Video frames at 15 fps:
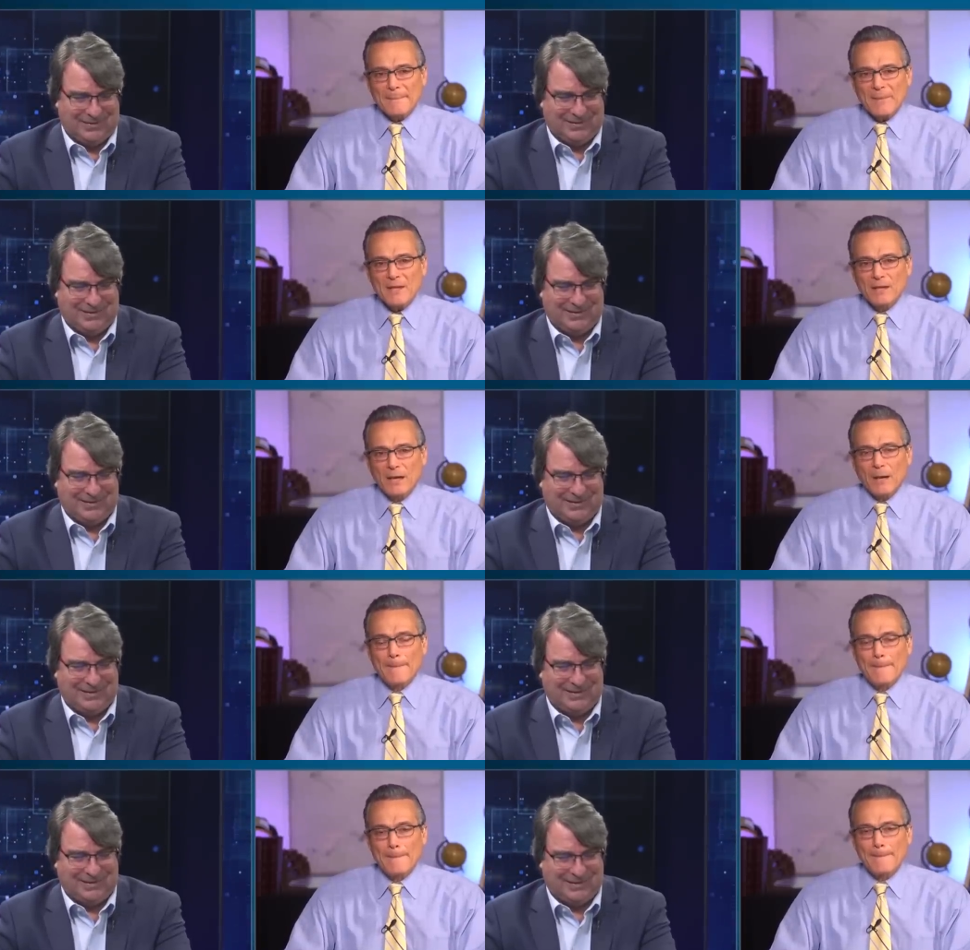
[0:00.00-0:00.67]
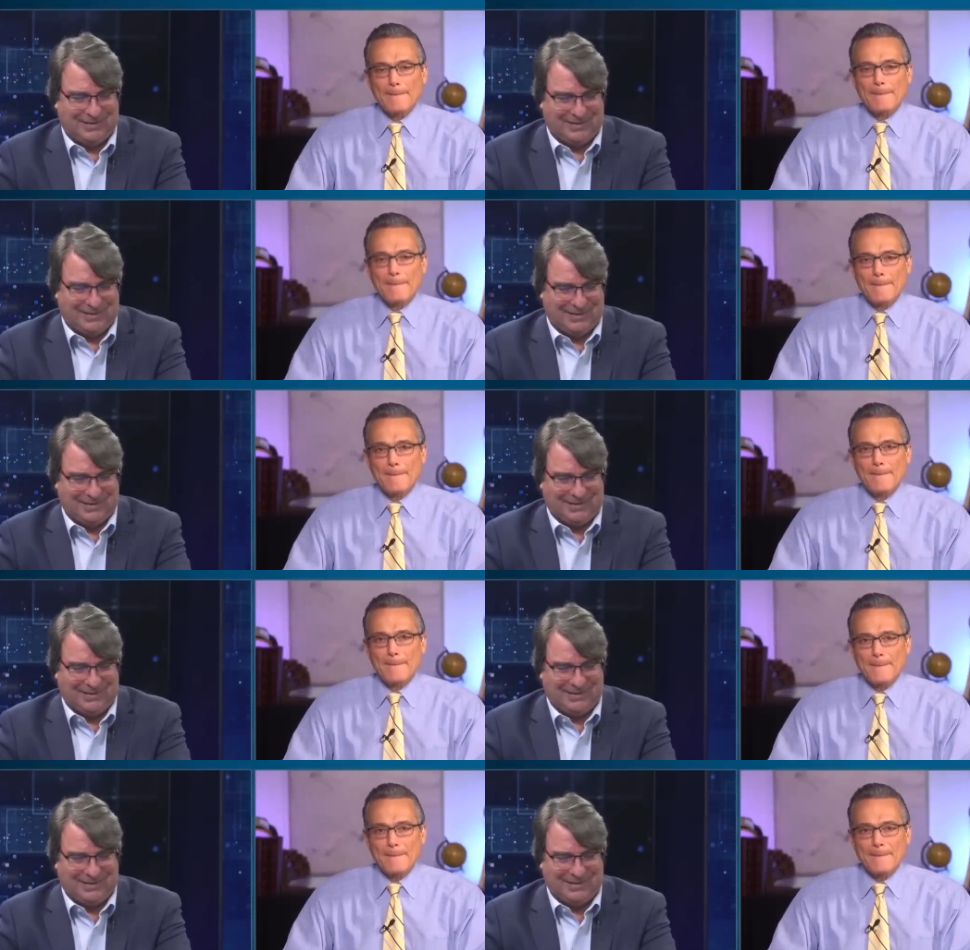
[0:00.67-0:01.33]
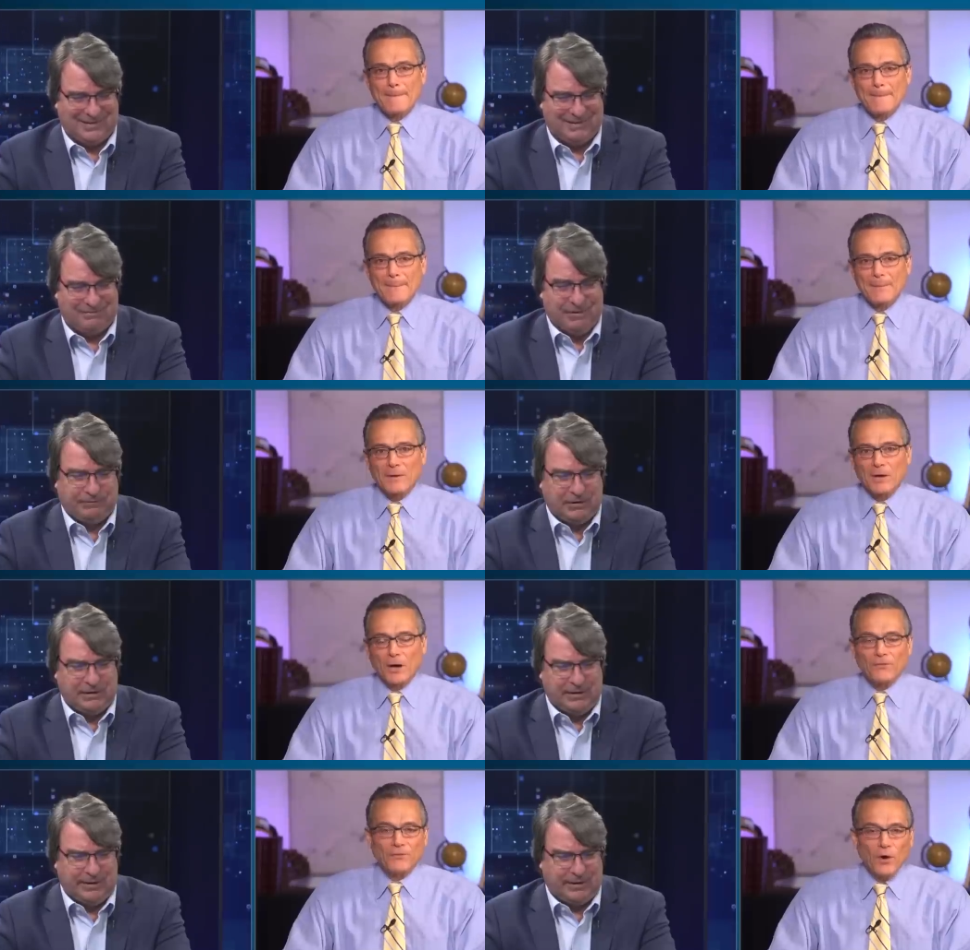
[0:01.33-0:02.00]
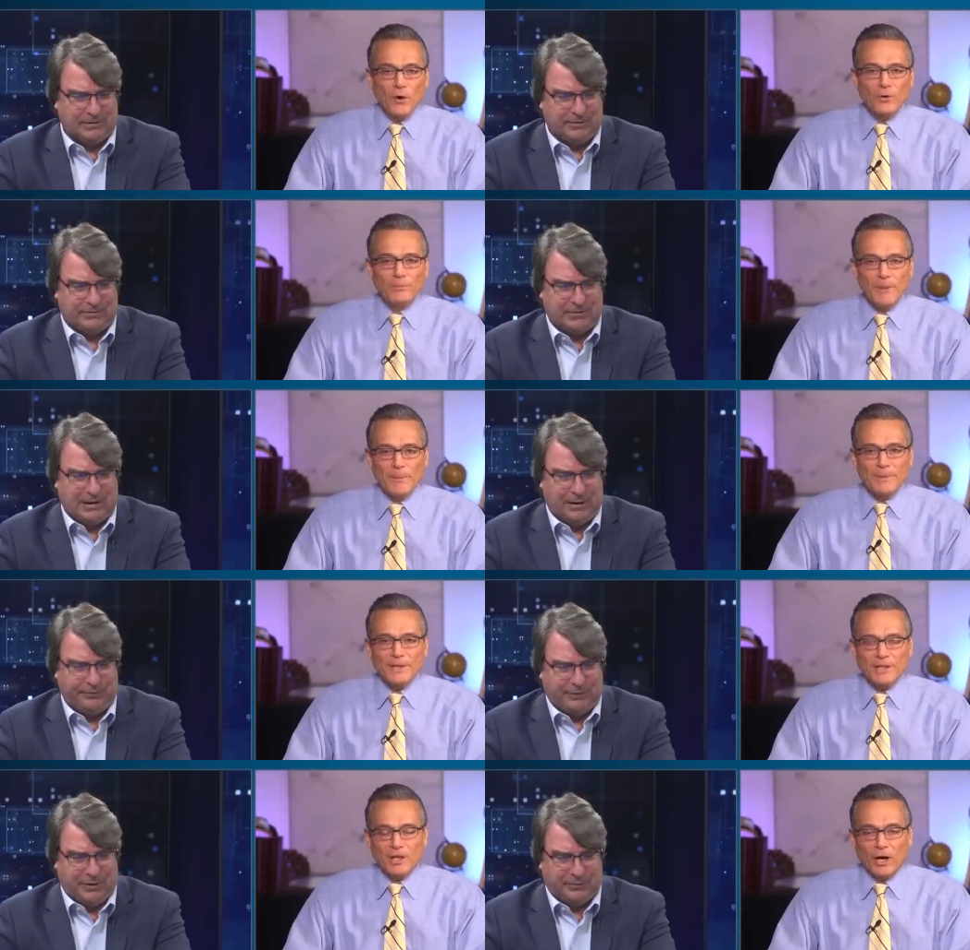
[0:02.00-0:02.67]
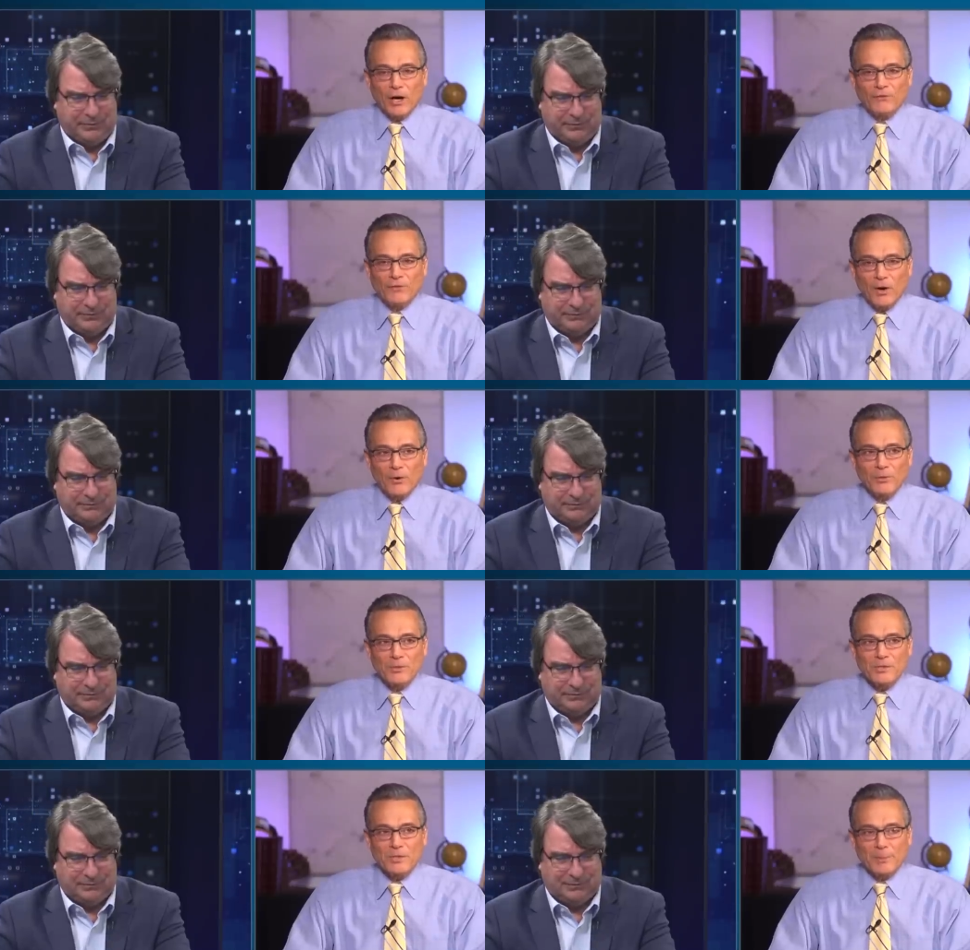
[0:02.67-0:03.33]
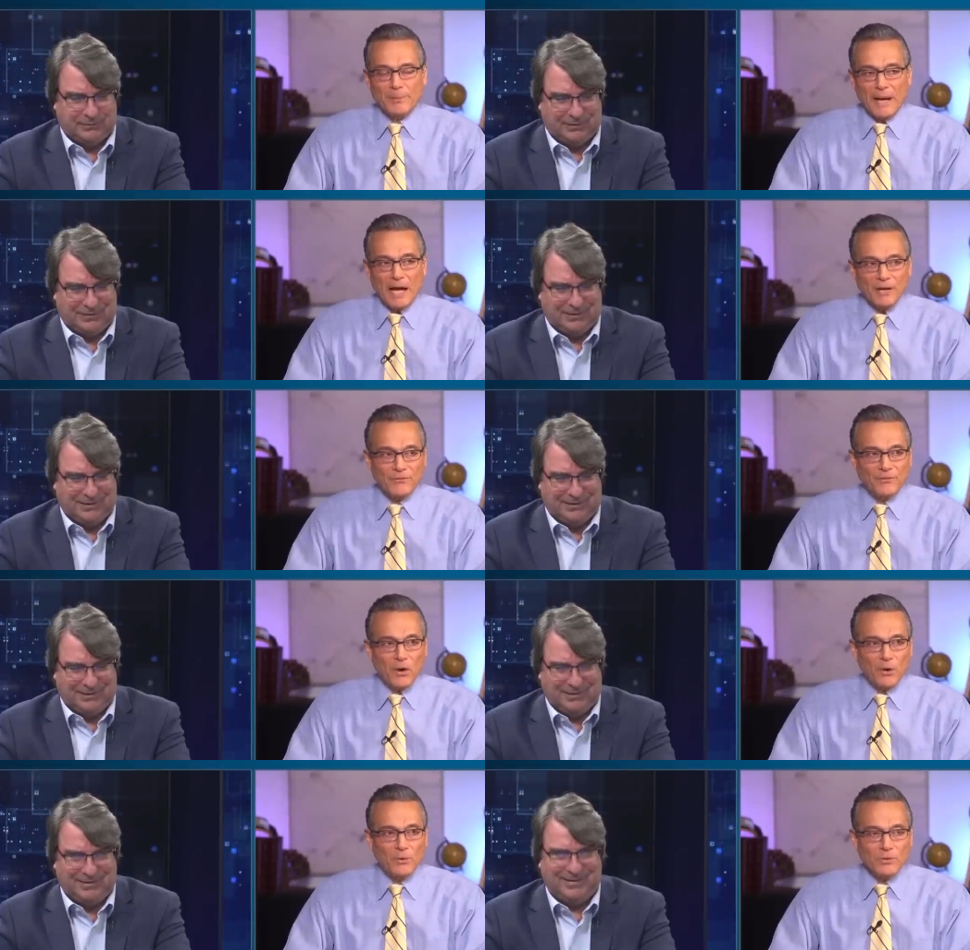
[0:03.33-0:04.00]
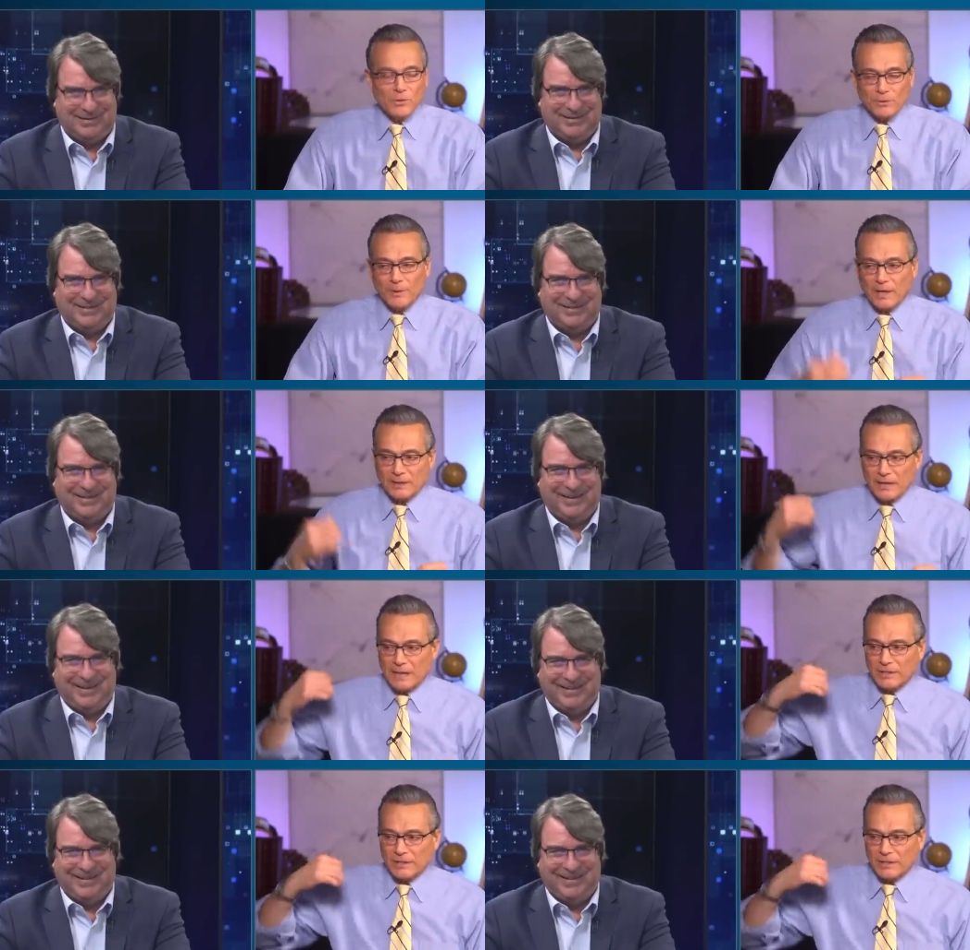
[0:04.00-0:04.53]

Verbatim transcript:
Speaker 1: Yeah. 50 car years phones, of cell phones. Remember the car phones, the bag phones? You're right, they had yeah.